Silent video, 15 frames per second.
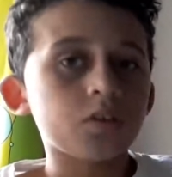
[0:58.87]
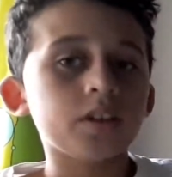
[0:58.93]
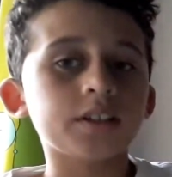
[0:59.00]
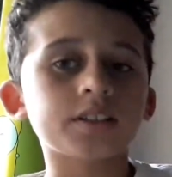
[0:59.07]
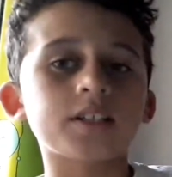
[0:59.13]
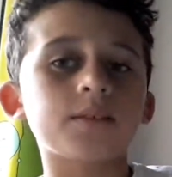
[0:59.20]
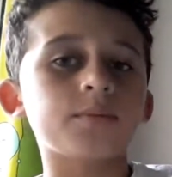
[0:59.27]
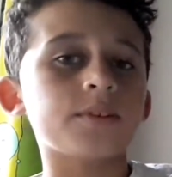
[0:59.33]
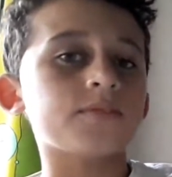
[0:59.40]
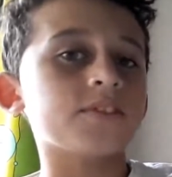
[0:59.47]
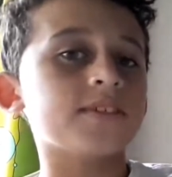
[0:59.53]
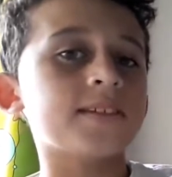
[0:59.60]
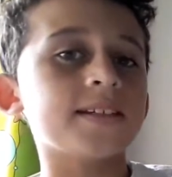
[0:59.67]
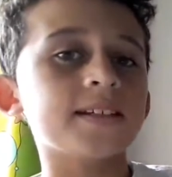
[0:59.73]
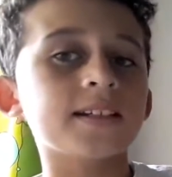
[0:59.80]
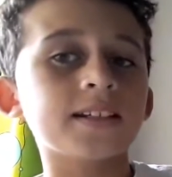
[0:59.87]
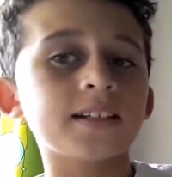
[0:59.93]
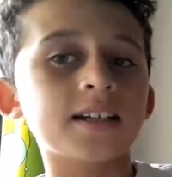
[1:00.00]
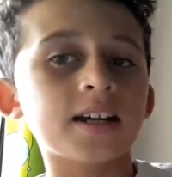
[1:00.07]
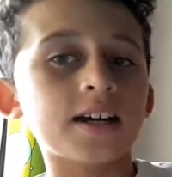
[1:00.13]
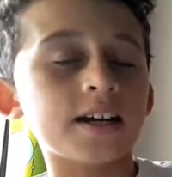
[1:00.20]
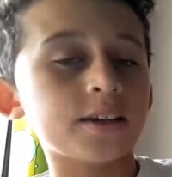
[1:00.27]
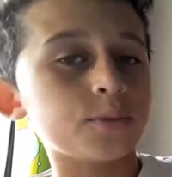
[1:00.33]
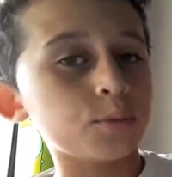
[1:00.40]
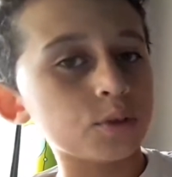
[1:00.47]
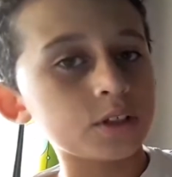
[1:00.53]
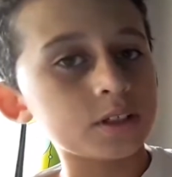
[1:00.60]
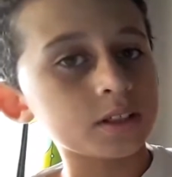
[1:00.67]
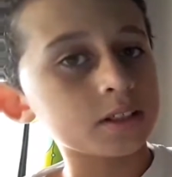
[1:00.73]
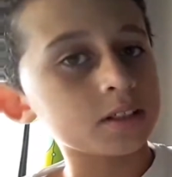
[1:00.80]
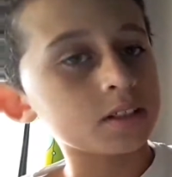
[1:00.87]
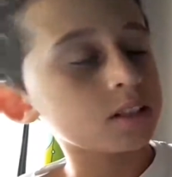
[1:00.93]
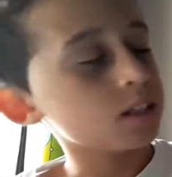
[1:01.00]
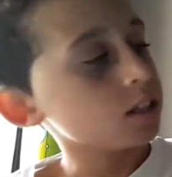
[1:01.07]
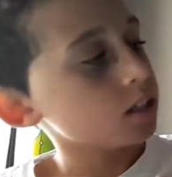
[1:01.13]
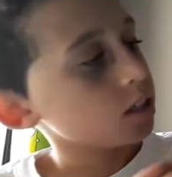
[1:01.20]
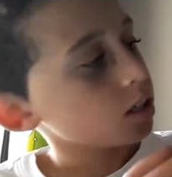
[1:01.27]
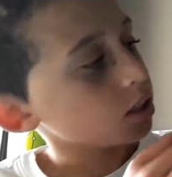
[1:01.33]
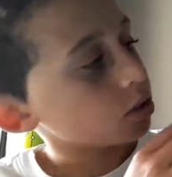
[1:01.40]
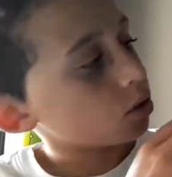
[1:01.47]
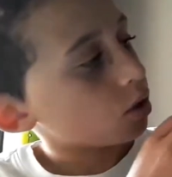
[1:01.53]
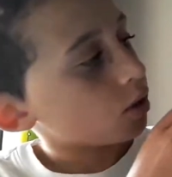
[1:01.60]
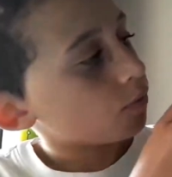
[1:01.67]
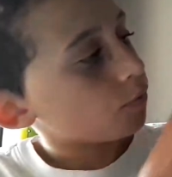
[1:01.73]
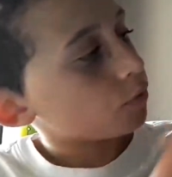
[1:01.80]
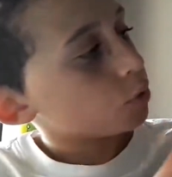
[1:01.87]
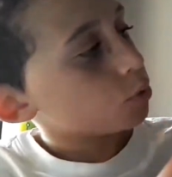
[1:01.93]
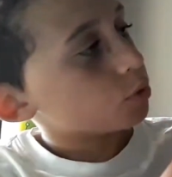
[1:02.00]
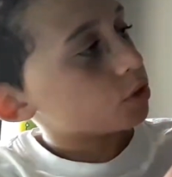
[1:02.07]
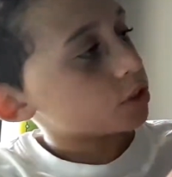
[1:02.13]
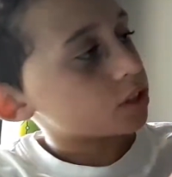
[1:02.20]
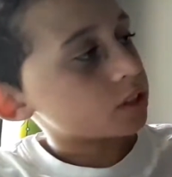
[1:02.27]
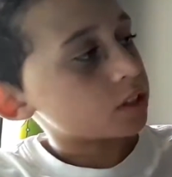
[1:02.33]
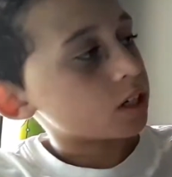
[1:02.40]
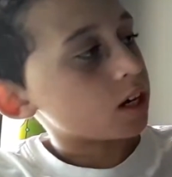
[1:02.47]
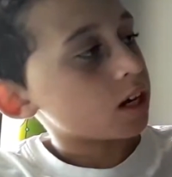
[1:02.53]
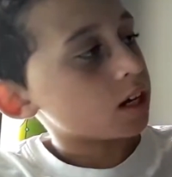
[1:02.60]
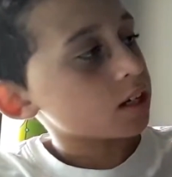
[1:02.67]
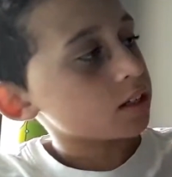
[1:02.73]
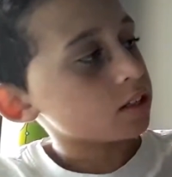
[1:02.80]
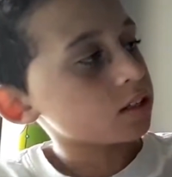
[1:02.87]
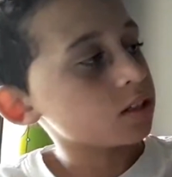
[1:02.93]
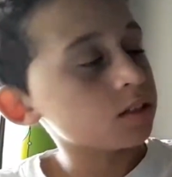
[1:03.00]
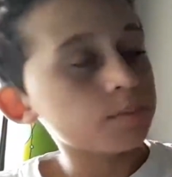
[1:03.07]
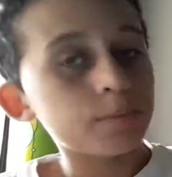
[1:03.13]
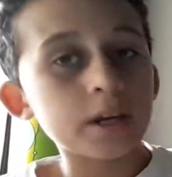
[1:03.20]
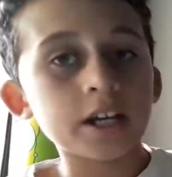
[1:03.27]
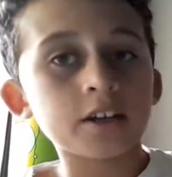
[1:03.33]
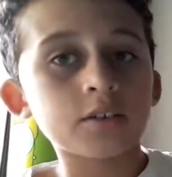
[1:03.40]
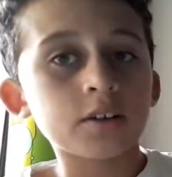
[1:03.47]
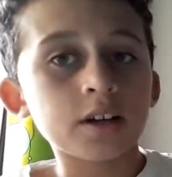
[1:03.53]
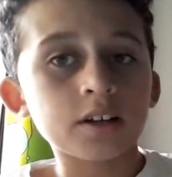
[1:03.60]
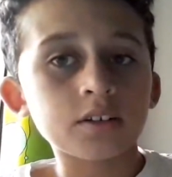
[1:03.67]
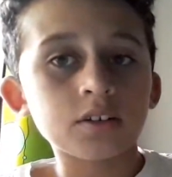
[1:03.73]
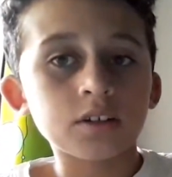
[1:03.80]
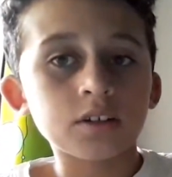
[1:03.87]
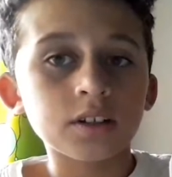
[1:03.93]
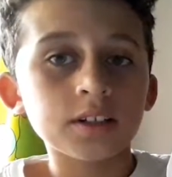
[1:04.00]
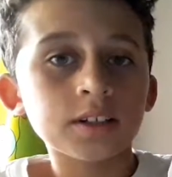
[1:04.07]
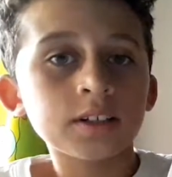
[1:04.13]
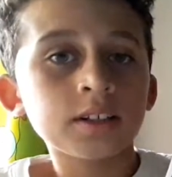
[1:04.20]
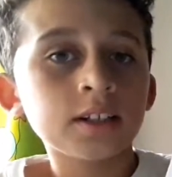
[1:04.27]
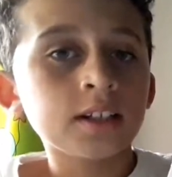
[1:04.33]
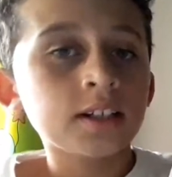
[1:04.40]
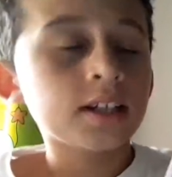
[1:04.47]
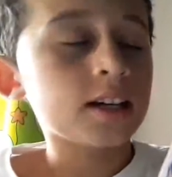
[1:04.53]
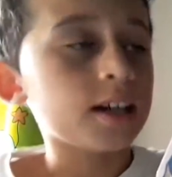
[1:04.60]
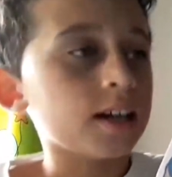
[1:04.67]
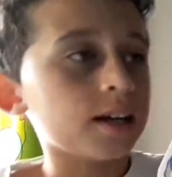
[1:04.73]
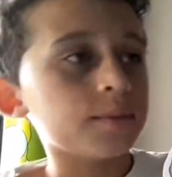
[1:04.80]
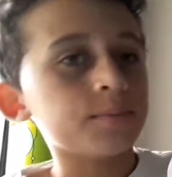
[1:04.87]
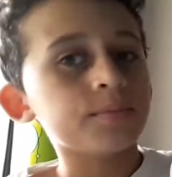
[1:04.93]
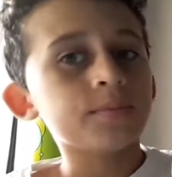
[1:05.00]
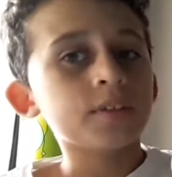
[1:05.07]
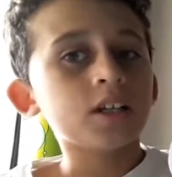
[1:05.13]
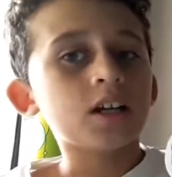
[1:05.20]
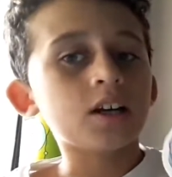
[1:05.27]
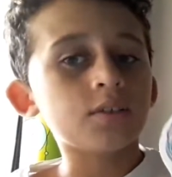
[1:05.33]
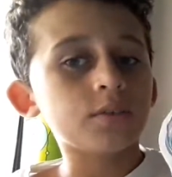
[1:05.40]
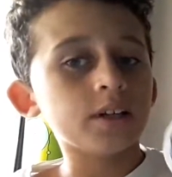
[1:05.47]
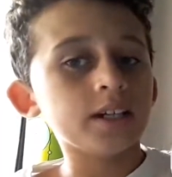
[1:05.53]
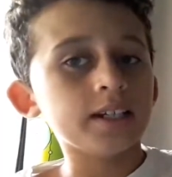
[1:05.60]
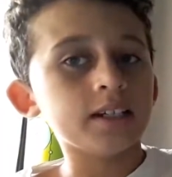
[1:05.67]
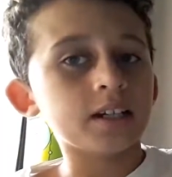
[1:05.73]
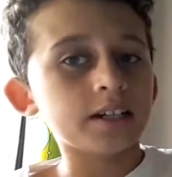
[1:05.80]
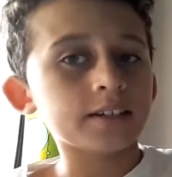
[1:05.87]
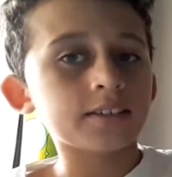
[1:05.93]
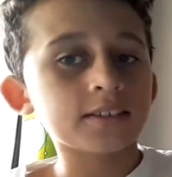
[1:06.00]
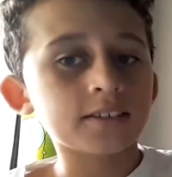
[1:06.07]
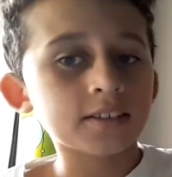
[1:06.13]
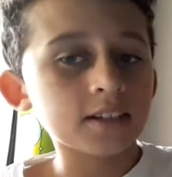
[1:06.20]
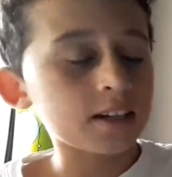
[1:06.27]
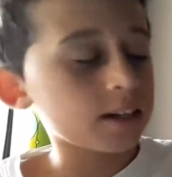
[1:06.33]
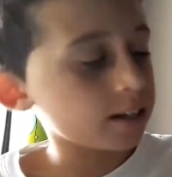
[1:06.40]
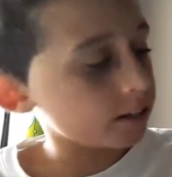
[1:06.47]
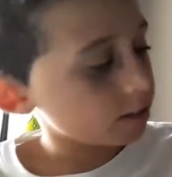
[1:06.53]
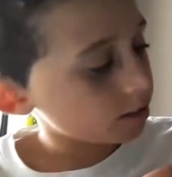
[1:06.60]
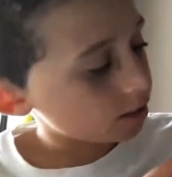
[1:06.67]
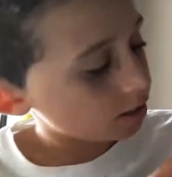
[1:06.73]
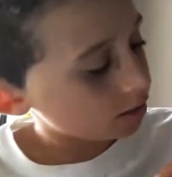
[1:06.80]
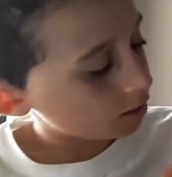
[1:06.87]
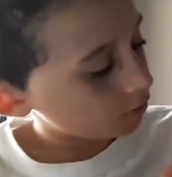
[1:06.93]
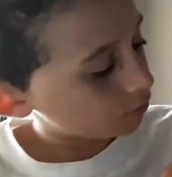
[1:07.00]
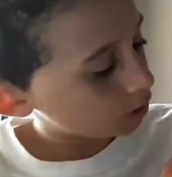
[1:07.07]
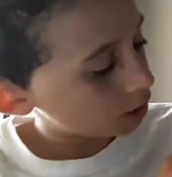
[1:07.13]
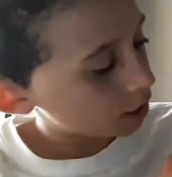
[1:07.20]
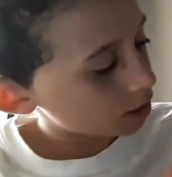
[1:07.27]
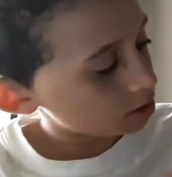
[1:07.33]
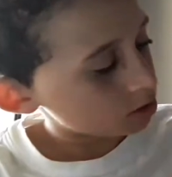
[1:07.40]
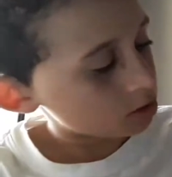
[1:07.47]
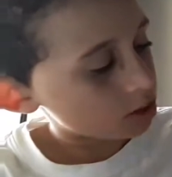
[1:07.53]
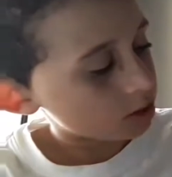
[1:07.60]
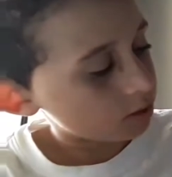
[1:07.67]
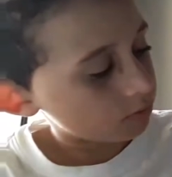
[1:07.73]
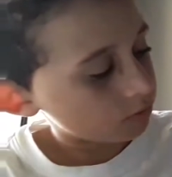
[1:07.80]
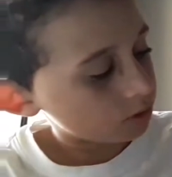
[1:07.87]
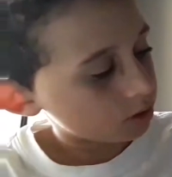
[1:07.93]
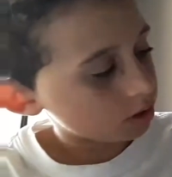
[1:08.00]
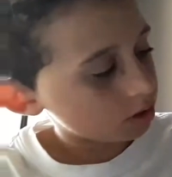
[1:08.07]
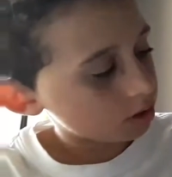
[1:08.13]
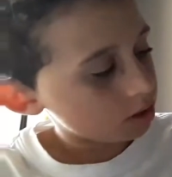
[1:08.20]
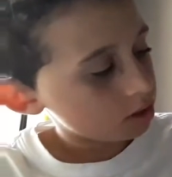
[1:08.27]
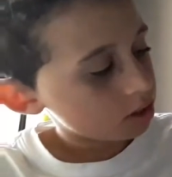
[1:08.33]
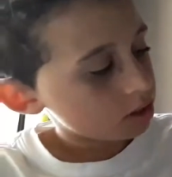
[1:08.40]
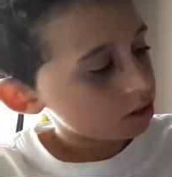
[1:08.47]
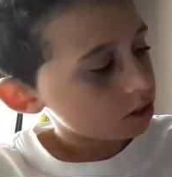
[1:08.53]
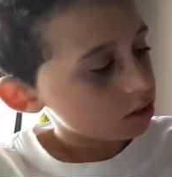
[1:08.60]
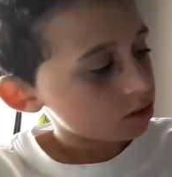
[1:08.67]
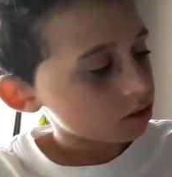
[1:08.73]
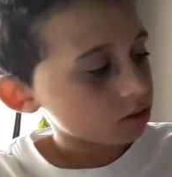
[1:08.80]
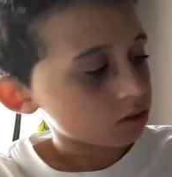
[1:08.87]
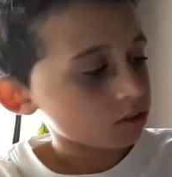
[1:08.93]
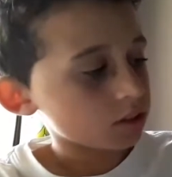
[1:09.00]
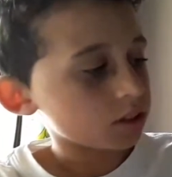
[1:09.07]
next up we have the second card, which is got a Future Stars background it. Um, I really like this card. I love the outside of it. It's got